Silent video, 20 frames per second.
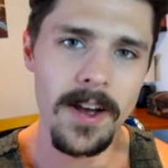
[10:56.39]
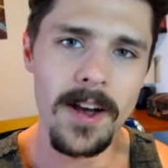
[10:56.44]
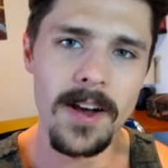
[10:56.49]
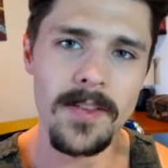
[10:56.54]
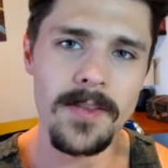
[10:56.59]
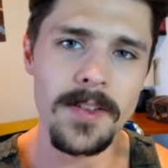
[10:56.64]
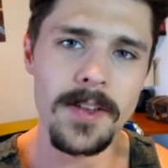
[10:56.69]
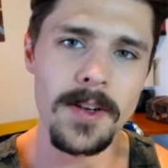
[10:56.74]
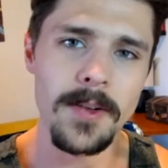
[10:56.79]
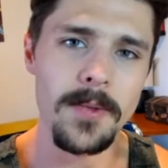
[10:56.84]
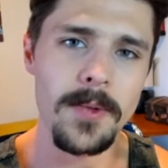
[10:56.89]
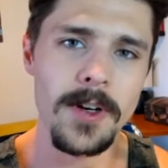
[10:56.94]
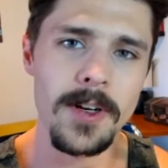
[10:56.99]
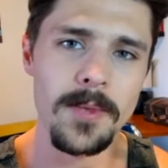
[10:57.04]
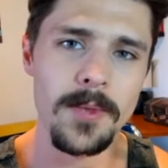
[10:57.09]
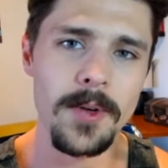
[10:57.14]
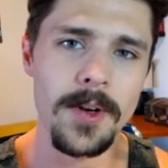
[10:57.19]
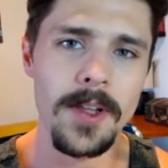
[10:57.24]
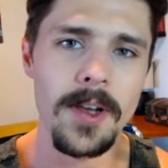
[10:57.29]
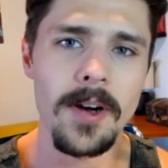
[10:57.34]
off that he
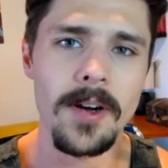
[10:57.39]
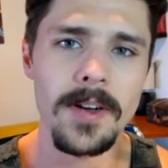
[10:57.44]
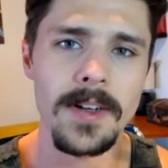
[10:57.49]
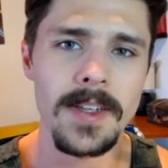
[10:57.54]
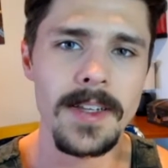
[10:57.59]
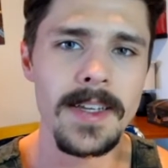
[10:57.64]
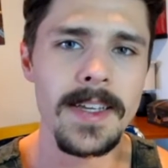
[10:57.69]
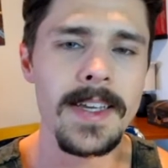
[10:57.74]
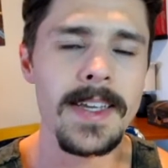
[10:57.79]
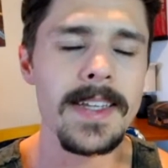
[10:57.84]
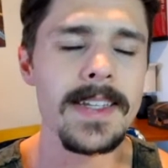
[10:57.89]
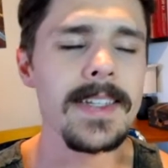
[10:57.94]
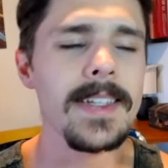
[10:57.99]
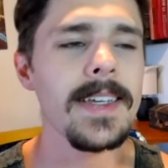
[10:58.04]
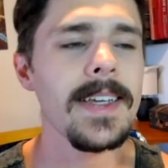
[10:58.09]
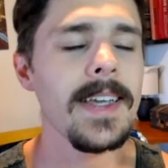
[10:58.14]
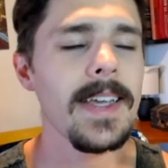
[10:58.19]
worked pretty hard to get,